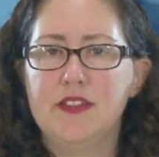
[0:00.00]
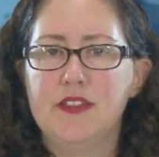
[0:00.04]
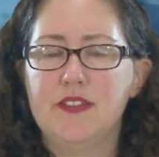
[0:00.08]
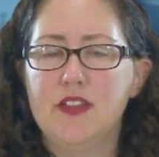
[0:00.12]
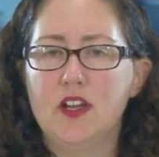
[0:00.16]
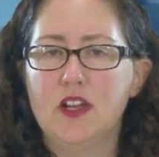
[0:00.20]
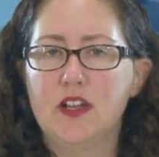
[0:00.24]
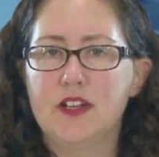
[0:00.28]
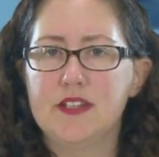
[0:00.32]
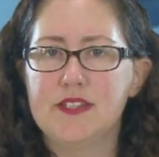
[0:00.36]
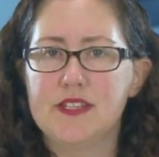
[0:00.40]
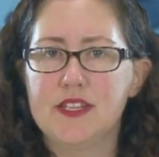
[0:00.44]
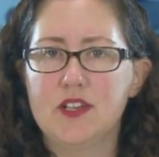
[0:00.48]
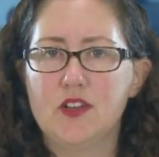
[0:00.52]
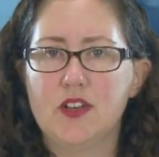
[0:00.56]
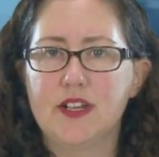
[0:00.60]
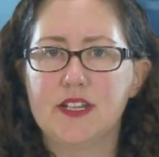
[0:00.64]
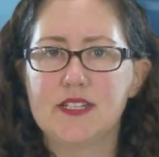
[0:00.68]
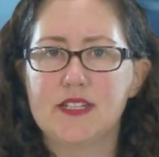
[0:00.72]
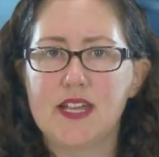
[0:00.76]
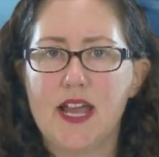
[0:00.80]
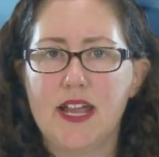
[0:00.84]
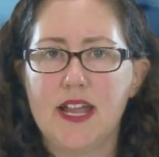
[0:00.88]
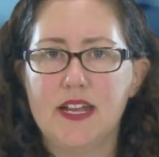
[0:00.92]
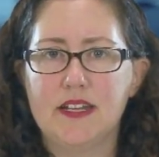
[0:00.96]
they are
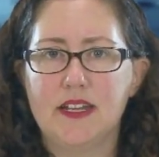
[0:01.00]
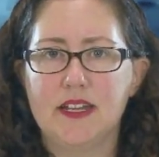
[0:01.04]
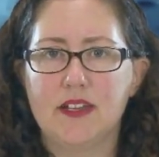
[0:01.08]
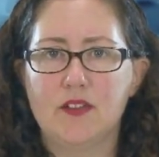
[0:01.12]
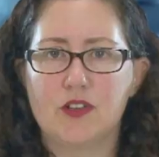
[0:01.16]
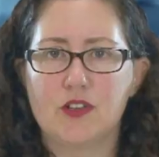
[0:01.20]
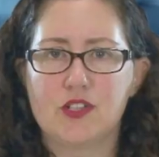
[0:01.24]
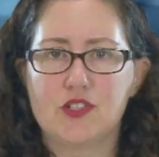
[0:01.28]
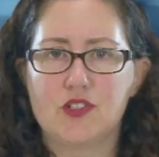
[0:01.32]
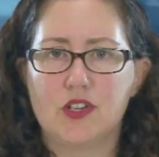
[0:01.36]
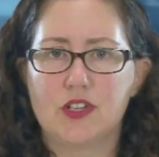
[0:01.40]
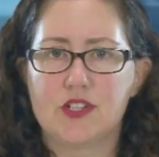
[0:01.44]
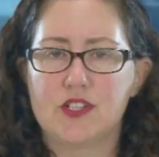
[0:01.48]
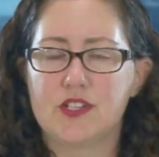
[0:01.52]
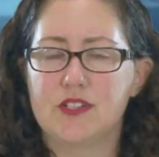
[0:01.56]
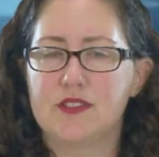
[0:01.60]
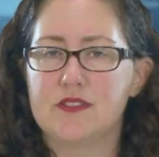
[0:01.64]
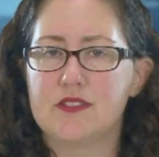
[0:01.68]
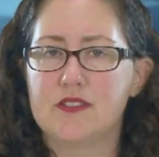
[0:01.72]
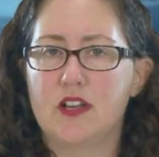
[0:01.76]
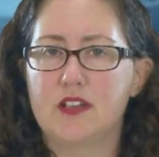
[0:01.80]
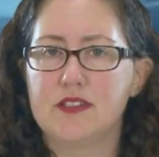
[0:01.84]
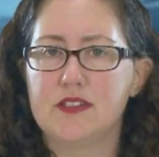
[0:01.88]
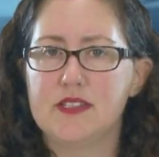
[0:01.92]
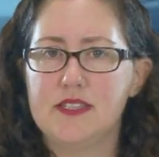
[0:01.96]
considering tightening
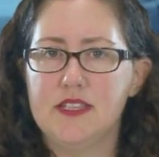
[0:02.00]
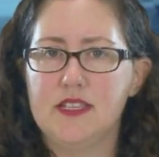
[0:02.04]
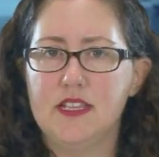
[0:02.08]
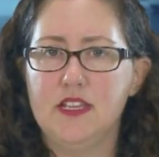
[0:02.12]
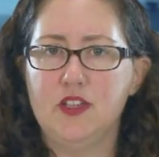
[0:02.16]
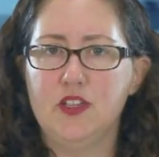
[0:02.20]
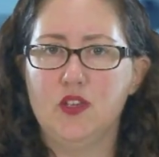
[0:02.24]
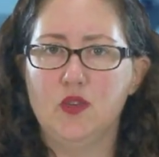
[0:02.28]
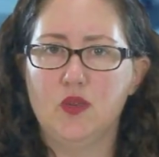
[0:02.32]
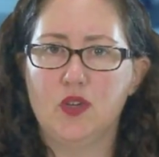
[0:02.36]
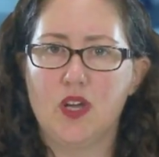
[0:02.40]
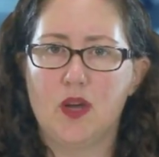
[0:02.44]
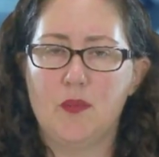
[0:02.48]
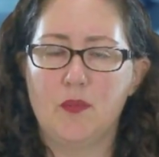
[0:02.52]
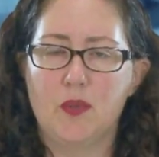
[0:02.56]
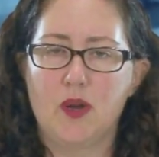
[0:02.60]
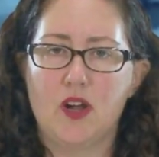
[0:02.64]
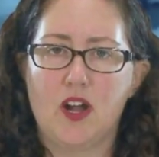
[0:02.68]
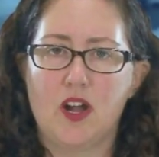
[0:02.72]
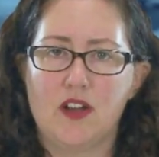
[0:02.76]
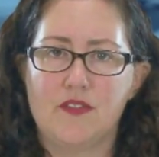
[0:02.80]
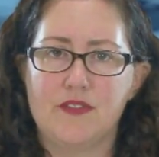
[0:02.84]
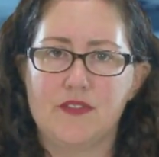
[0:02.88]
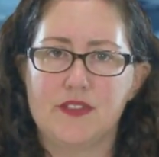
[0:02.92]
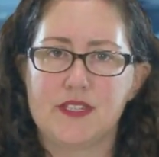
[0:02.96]
restrictions on sea cucumber
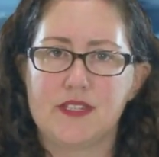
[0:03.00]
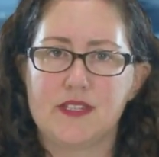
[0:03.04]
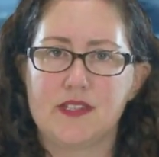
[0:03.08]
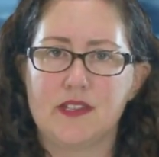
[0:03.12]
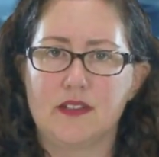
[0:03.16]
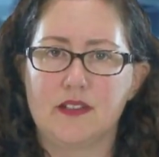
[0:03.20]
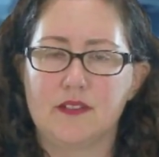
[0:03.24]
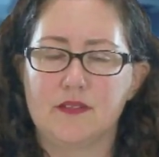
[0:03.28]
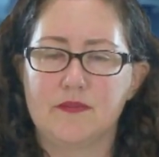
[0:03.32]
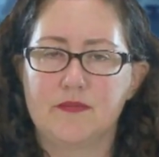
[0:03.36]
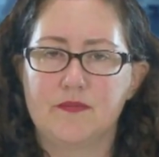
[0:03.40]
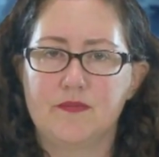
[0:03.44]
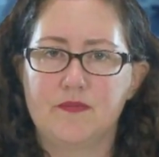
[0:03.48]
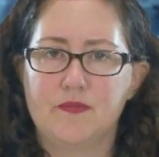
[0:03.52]
harvesting.